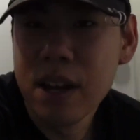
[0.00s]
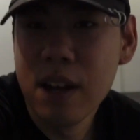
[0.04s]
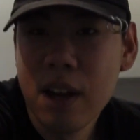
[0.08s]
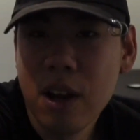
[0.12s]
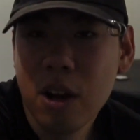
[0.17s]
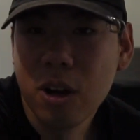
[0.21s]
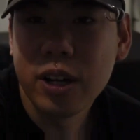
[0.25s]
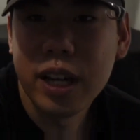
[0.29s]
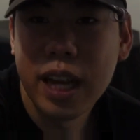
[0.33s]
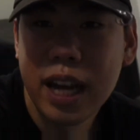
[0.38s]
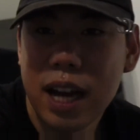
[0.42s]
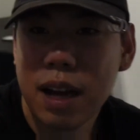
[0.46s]

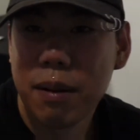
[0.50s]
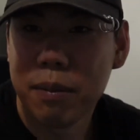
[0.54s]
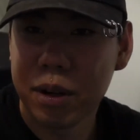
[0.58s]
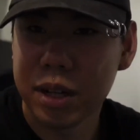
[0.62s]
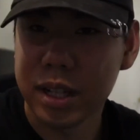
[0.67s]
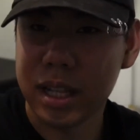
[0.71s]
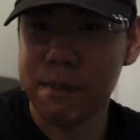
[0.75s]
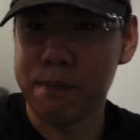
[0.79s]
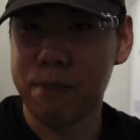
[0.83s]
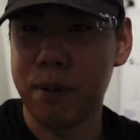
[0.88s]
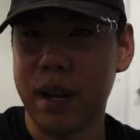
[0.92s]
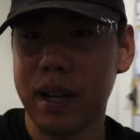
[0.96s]
Okay, I'm gonna
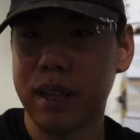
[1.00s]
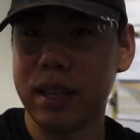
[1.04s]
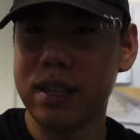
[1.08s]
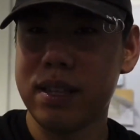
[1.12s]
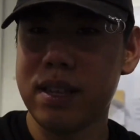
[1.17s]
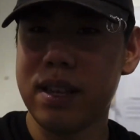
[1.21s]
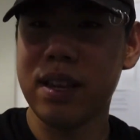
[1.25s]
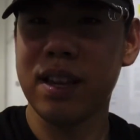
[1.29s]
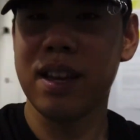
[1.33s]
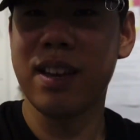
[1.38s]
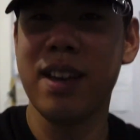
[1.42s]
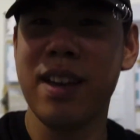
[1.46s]
keep
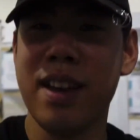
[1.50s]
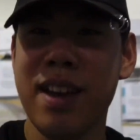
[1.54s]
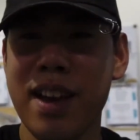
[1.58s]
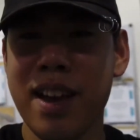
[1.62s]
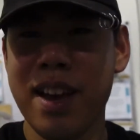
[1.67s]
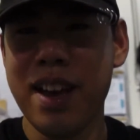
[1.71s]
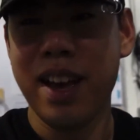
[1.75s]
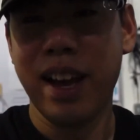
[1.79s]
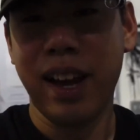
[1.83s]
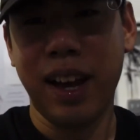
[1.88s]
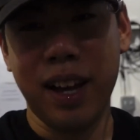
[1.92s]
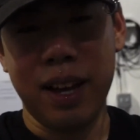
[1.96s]
practicing
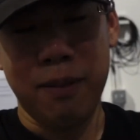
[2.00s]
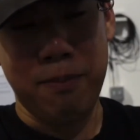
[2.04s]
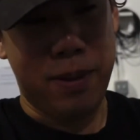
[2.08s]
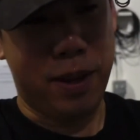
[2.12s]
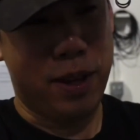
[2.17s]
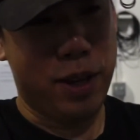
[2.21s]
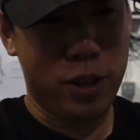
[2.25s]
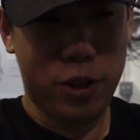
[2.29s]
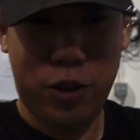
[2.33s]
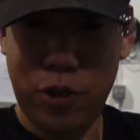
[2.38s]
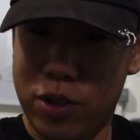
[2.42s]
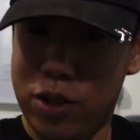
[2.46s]

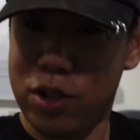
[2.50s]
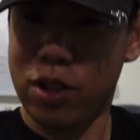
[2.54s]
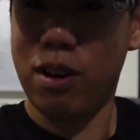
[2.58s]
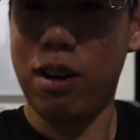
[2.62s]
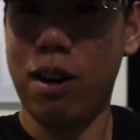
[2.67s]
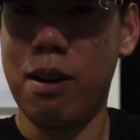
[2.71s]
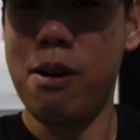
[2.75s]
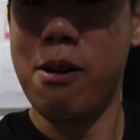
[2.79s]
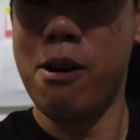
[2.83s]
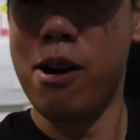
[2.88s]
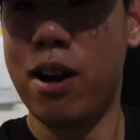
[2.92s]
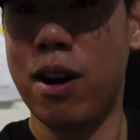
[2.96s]
because you saw a
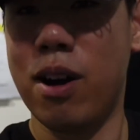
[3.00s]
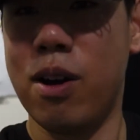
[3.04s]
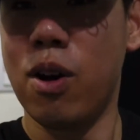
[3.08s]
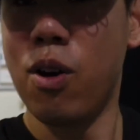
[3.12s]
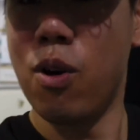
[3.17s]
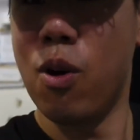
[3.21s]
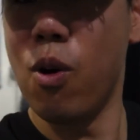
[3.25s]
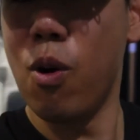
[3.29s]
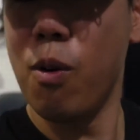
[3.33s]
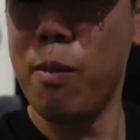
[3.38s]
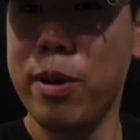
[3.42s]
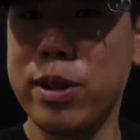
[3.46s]

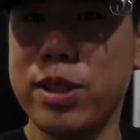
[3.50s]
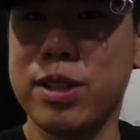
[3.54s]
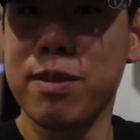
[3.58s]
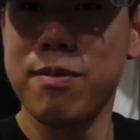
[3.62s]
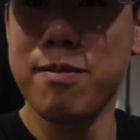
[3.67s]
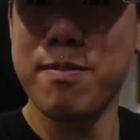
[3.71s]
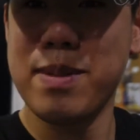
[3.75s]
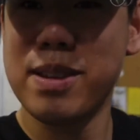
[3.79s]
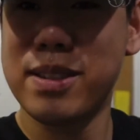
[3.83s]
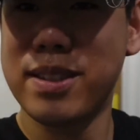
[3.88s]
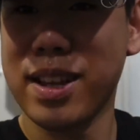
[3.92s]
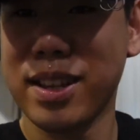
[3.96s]
whole bunch of
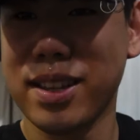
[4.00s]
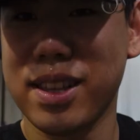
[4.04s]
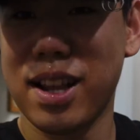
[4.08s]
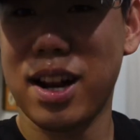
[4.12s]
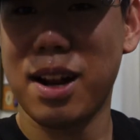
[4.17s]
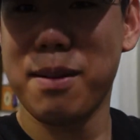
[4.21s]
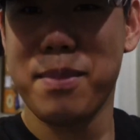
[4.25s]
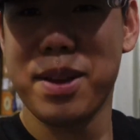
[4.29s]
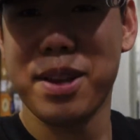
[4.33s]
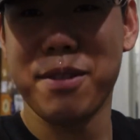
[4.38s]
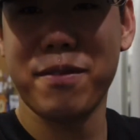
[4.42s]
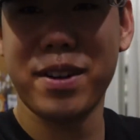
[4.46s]
mistakes that I
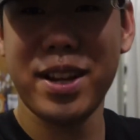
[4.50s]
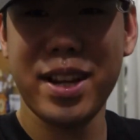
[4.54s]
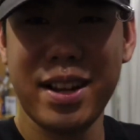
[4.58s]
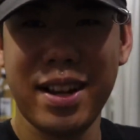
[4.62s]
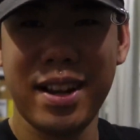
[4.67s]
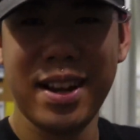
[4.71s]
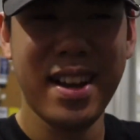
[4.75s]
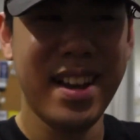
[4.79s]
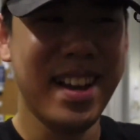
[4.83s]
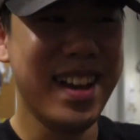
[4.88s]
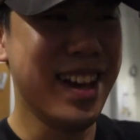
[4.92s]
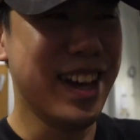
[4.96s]
made, right?
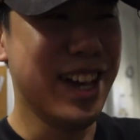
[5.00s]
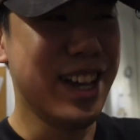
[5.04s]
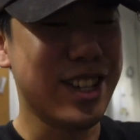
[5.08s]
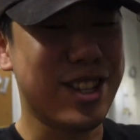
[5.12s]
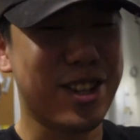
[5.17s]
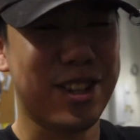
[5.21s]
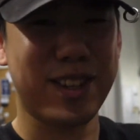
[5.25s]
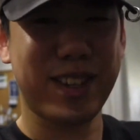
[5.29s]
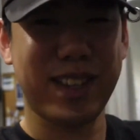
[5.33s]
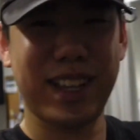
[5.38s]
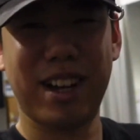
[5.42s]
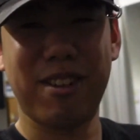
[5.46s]

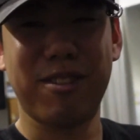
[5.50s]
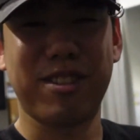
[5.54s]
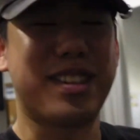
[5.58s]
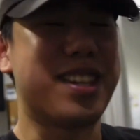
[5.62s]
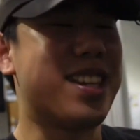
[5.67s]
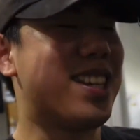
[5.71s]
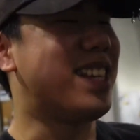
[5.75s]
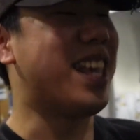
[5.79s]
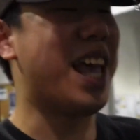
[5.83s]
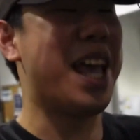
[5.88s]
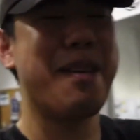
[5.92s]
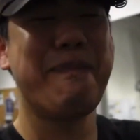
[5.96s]
Just now, it's
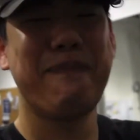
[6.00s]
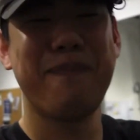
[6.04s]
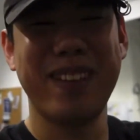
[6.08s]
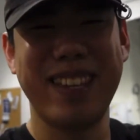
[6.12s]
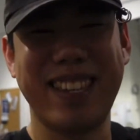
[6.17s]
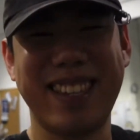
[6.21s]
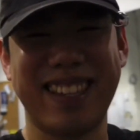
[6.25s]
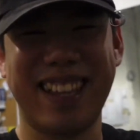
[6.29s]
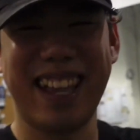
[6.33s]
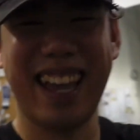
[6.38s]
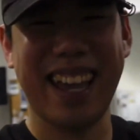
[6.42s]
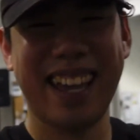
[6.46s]
the same
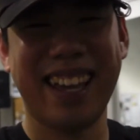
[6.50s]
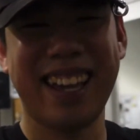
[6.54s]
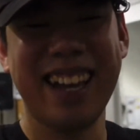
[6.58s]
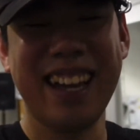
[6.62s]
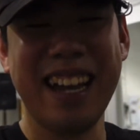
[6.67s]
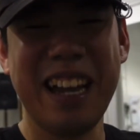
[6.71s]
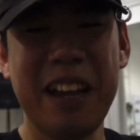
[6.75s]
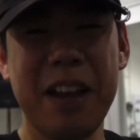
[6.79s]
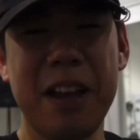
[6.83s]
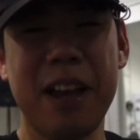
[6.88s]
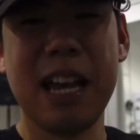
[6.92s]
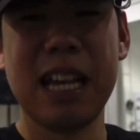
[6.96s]
mistake.
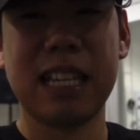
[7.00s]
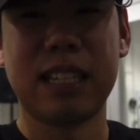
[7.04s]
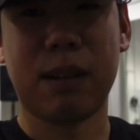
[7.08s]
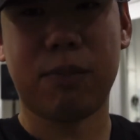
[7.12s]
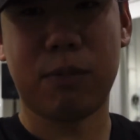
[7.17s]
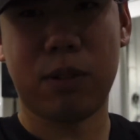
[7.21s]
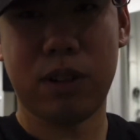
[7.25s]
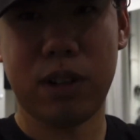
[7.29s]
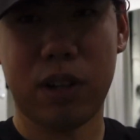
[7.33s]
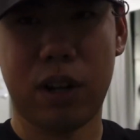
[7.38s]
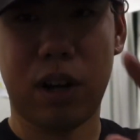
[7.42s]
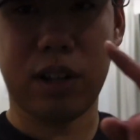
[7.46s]
So I'm
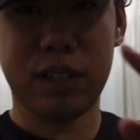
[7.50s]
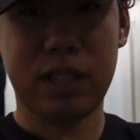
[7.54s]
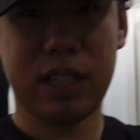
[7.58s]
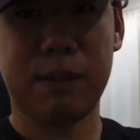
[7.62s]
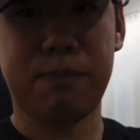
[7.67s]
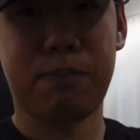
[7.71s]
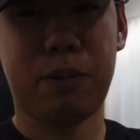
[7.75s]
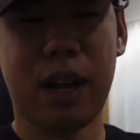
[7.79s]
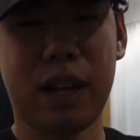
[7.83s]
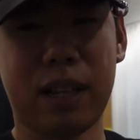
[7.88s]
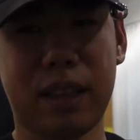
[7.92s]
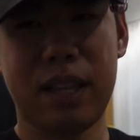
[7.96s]
gonna constantly
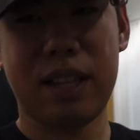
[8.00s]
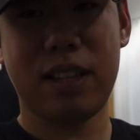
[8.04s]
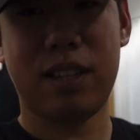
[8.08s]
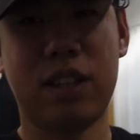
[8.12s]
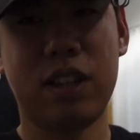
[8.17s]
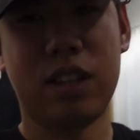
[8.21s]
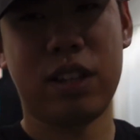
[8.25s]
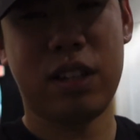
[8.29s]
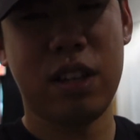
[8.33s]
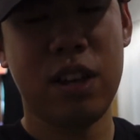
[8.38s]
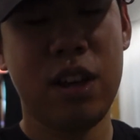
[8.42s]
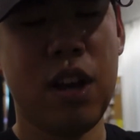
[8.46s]
practice,
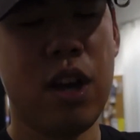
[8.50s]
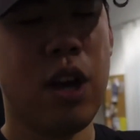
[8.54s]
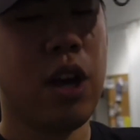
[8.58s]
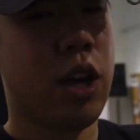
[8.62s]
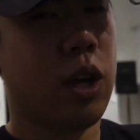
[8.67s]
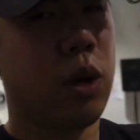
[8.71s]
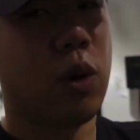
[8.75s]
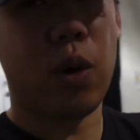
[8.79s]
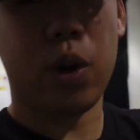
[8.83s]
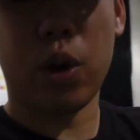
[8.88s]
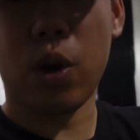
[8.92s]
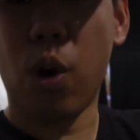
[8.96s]
just
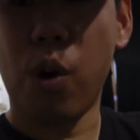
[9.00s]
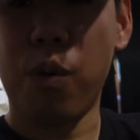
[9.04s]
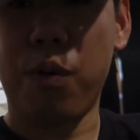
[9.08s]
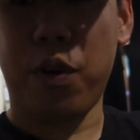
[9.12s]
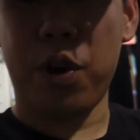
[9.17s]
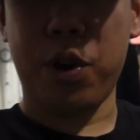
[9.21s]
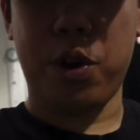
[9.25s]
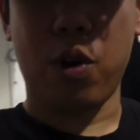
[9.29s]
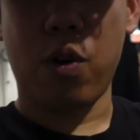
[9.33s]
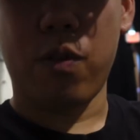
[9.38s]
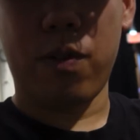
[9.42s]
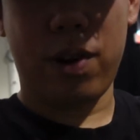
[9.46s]
going over
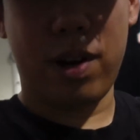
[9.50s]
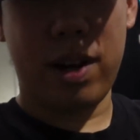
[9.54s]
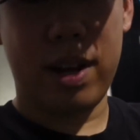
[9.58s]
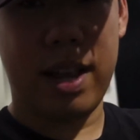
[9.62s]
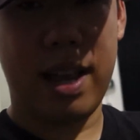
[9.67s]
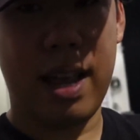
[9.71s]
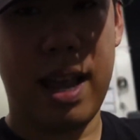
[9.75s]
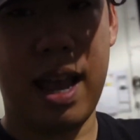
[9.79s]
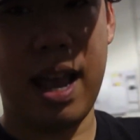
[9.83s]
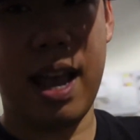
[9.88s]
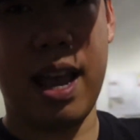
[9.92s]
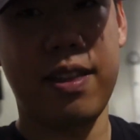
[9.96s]
and over,
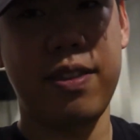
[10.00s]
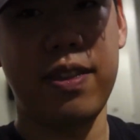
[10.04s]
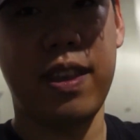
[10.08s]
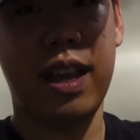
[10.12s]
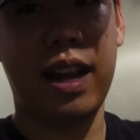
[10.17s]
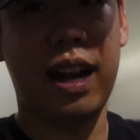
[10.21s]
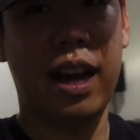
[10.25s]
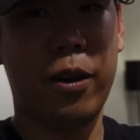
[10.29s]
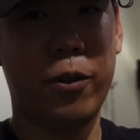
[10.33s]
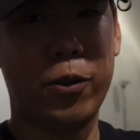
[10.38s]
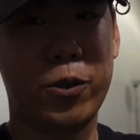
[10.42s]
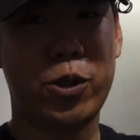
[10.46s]
and then
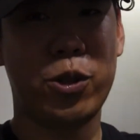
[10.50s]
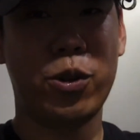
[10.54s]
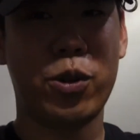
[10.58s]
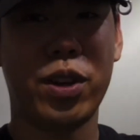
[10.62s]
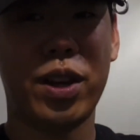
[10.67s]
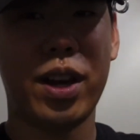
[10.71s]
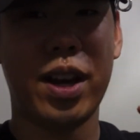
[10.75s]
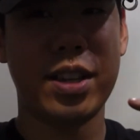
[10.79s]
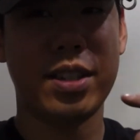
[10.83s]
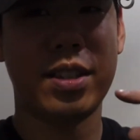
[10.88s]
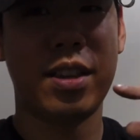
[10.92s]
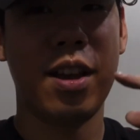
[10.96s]
I'll show you
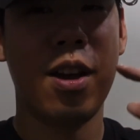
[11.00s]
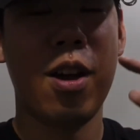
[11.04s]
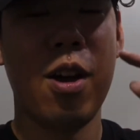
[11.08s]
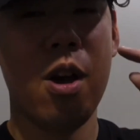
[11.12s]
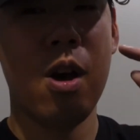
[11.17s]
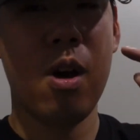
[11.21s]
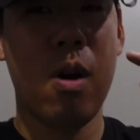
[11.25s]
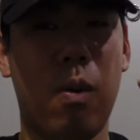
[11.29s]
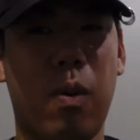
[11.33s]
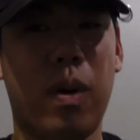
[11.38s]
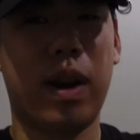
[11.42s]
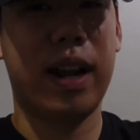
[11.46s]
guys
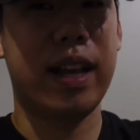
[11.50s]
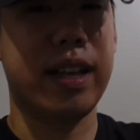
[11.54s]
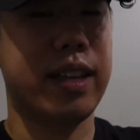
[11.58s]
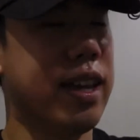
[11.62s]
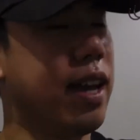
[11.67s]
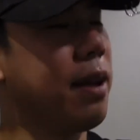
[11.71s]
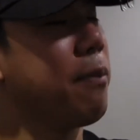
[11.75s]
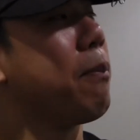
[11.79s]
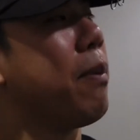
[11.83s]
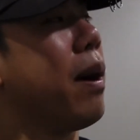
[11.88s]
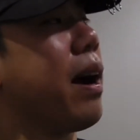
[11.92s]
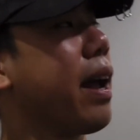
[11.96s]
what I
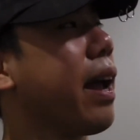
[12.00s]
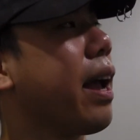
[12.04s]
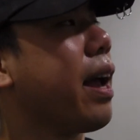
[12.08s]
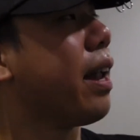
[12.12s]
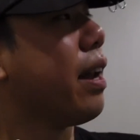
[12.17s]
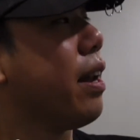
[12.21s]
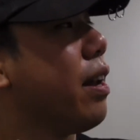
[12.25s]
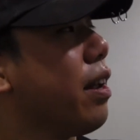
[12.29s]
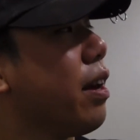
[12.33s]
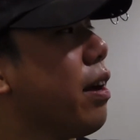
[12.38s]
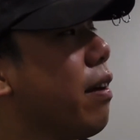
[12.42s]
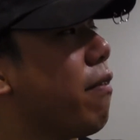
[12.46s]
get by
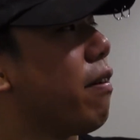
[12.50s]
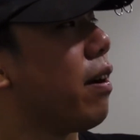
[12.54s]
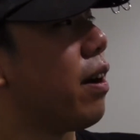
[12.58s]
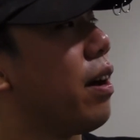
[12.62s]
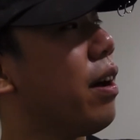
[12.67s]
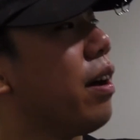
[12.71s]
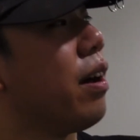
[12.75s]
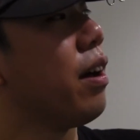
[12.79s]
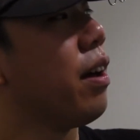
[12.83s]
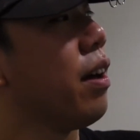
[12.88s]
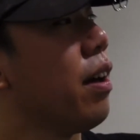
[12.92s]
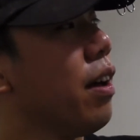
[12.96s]
end of
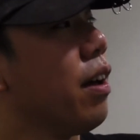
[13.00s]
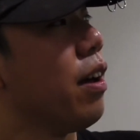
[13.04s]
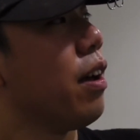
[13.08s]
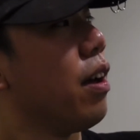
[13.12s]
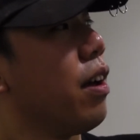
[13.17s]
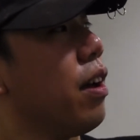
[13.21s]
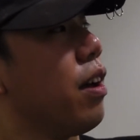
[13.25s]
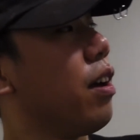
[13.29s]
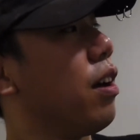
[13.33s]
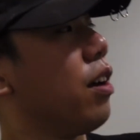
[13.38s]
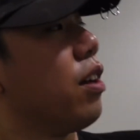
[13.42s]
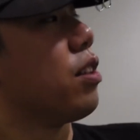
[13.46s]

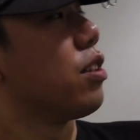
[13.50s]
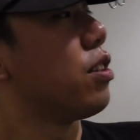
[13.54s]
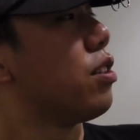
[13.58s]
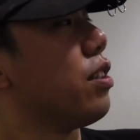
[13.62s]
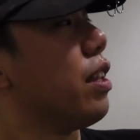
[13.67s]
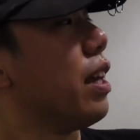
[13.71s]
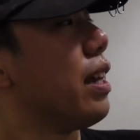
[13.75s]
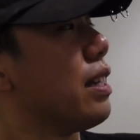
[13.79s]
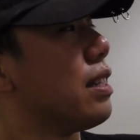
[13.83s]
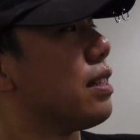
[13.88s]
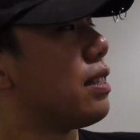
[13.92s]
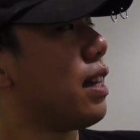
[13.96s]

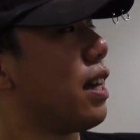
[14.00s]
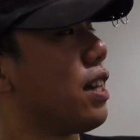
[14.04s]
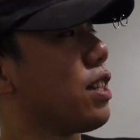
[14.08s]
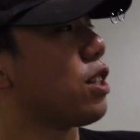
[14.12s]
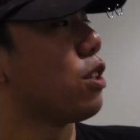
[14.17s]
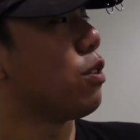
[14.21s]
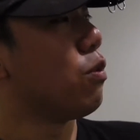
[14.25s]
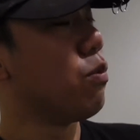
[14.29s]
today's session,